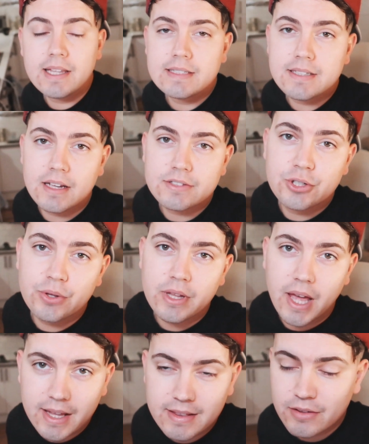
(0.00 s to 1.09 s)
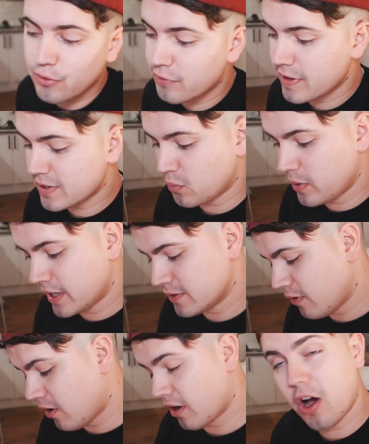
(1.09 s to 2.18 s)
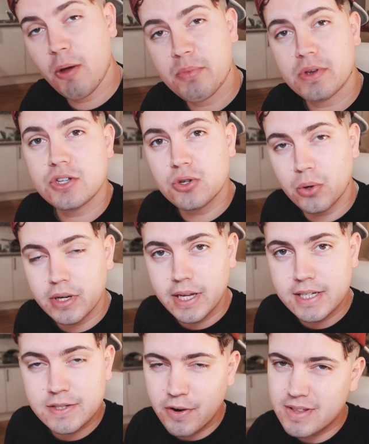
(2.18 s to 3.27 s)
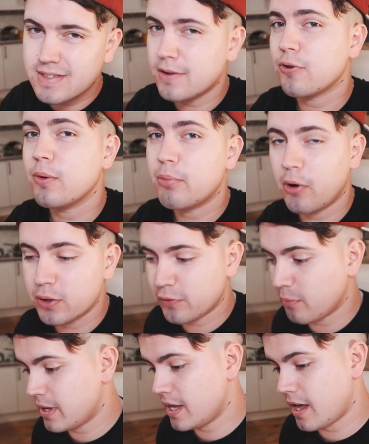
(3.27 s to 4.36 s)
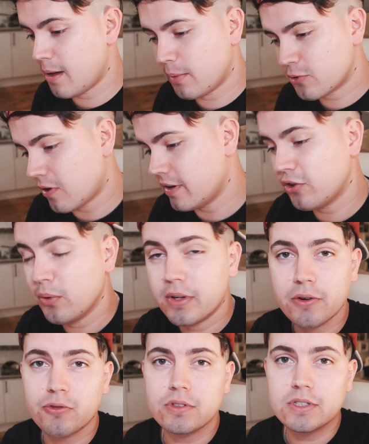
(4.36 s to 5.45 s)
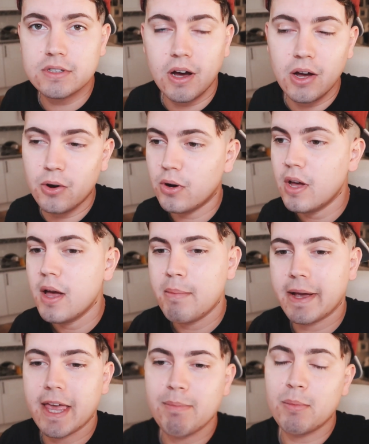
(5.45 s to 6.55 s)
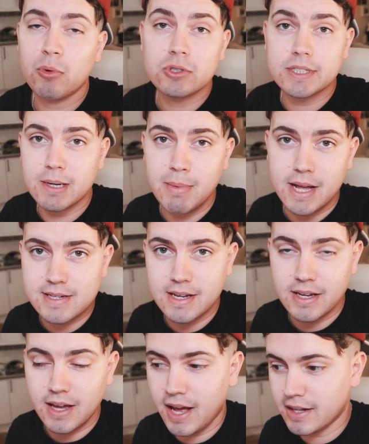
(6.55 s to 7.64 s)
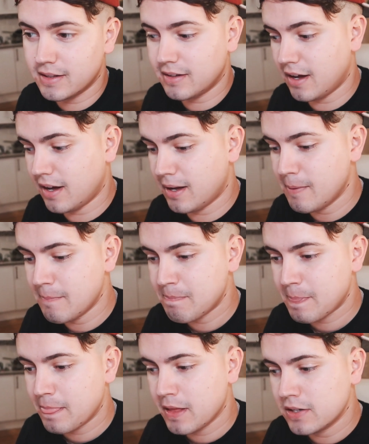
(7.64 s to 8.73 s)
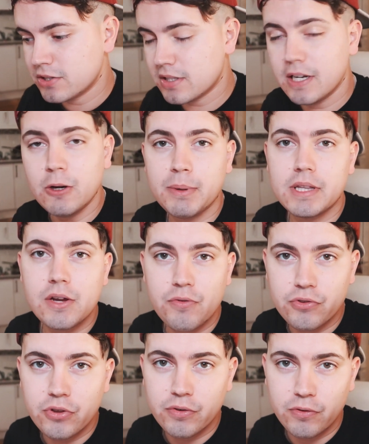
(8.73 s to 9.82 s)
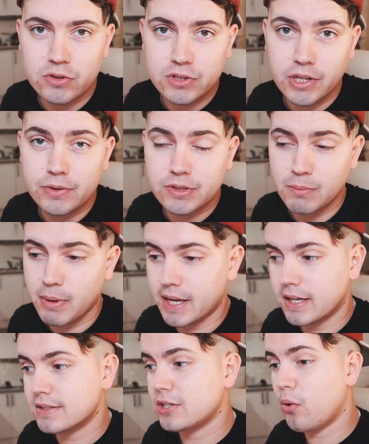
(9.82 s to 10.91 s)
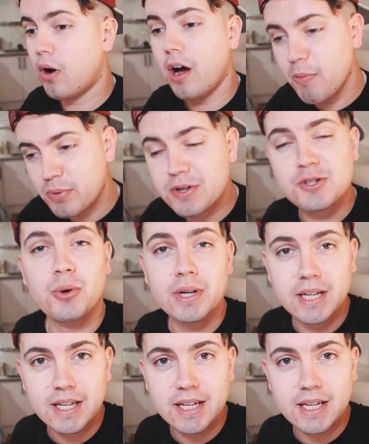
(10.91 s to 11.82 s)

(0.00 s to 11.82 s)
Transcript: leads us to the end of this week's vlog. I hope you enjoyed it. It's a very different approach for me. and um, I'm trying to do a different style, make it a bit more cinematic and uh, just a little bit different to the vlogs I used to make. So I hope you enjoyed